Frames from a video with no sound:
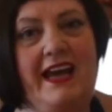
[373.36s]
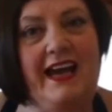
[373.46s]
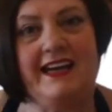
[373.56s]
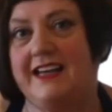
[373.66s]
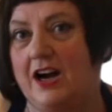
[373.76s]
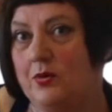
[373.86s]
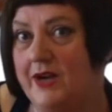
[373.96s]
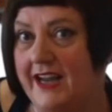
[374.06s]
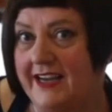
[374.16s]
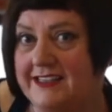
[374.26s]
And I will
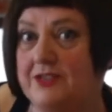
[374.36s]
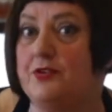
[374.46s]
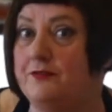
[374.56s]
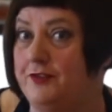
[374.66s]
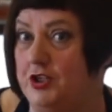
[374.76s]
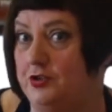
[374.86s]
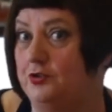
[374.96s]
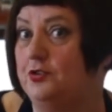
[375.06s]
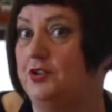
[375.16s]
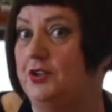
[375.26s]
later
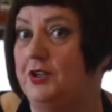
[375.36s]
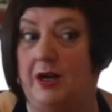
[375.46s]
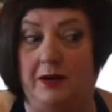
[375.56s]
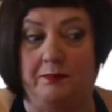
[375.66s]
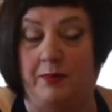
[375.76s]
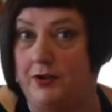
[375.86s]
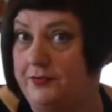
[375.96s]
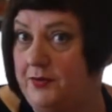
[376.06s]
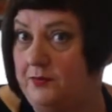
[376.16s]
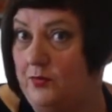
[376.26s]
reveal, apart
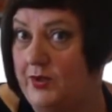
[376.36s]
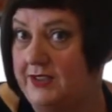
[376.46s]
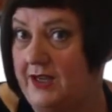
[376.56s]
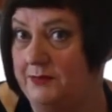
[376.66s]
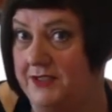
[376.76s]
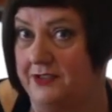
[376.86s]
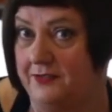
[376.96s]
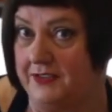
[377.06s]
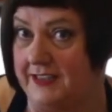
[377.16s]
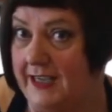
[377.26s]
from what comes out of
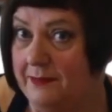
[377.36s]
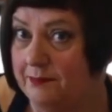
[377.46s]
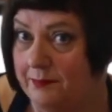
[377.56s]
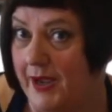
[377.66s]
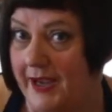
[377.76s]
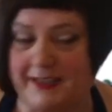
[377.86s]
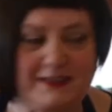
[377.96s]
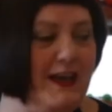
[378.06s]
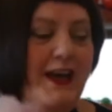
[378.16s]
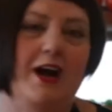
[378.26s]
the deli
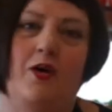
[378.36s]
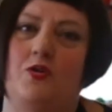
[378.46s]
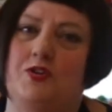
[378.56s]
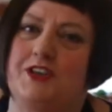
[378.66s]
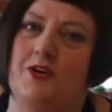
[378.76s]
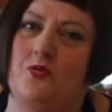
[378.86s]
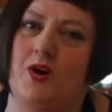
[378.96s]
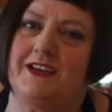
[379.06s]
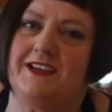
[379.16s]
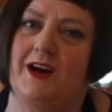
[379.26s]
bags, also
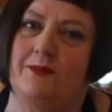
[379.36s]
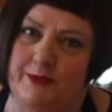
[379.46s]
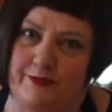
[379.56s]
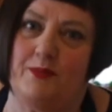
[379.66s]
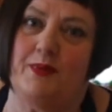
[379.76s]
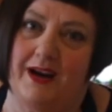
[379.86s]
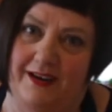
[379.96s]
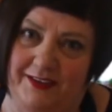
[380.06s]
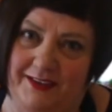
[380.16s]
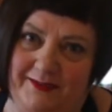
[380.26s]
what comes from my
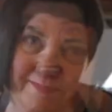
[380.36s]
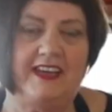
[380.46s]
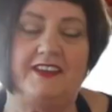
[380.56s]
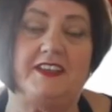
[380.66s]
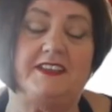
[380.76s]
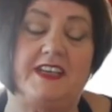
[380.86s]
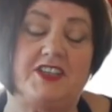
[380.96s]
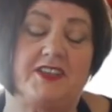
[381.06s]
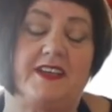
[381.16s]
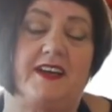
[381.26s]
oven. The
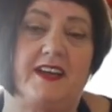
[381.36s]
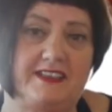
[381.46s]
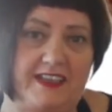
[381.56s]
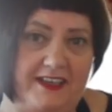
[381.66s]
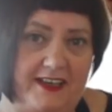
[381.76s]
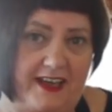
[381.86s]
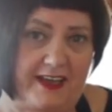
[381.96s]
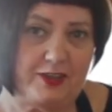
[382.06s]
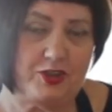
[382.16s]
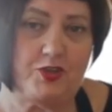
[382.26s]
dish that I
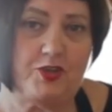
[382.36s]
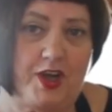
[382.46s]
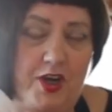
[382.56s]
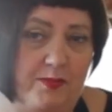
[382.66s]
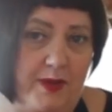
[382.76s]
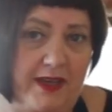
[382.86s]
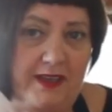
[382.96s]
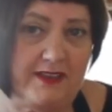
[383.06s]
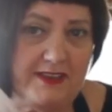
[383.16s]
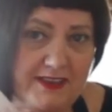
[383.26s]
dedicate to
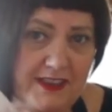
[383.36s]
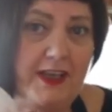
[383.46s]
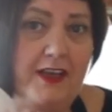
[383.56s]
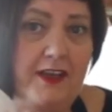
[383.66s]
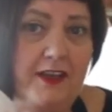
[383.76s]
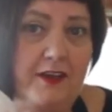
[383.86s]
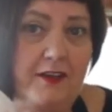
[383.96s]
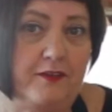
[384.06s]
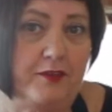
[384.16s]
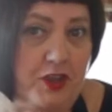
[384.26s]
Homemakers
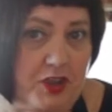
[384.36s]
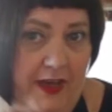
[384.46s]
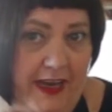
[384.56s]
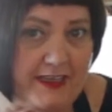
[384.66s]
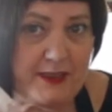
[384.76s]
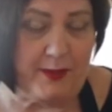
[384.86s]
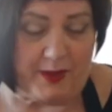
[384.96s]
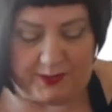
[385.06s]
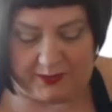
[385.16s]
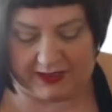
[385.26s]
Virtual
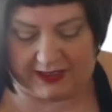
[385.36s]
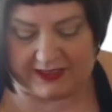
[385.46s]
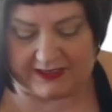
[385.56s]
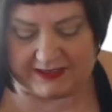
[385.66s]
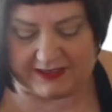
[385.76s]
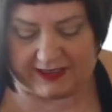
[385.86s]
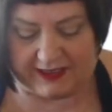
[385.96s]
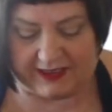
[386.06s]
Expo is